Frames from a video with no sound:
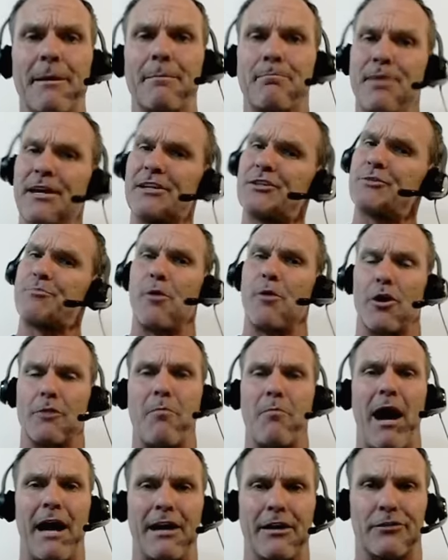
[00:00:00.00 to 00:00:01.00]
at Pittsburgh
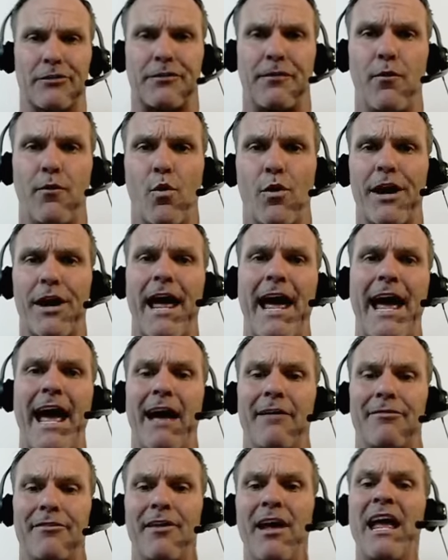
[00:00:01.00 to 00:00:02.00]
minus four and a
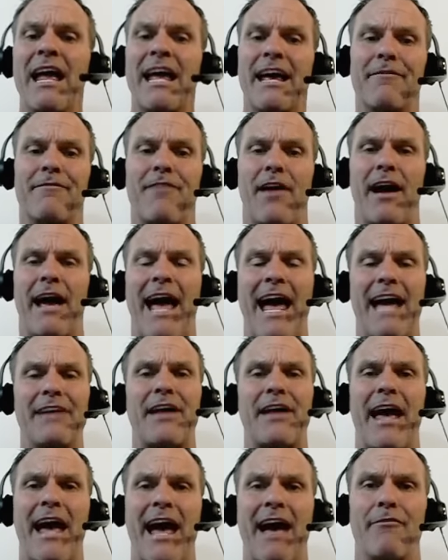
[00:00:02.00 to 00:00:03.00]
half. If I had
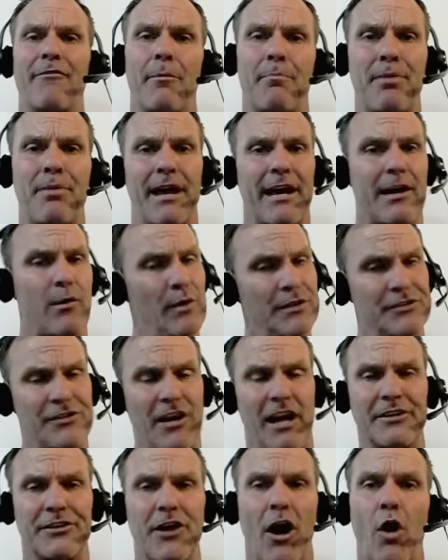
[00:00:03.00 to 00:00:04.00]
to have a pick, which
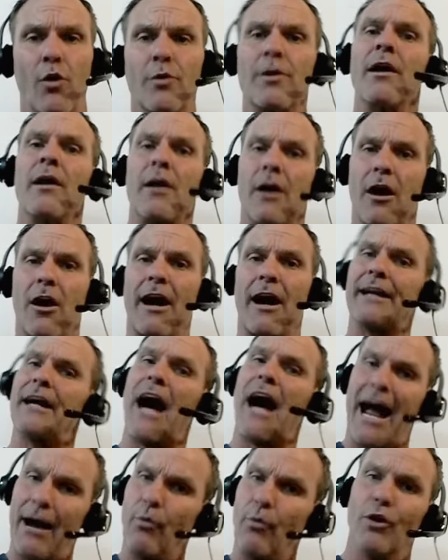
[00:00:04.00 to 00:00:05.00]
I don't, all right,
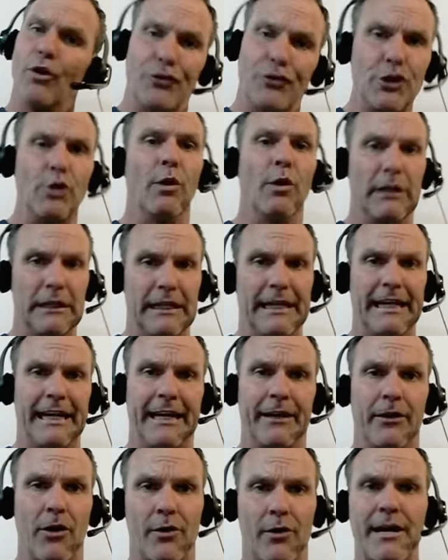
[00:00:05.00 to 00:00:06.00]
I will do a
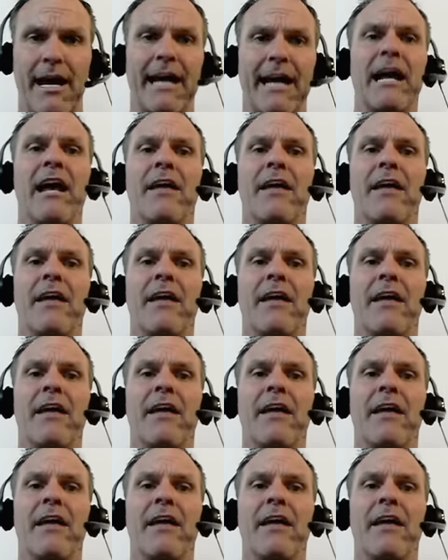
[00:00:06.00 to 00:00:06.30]
lean. Okay,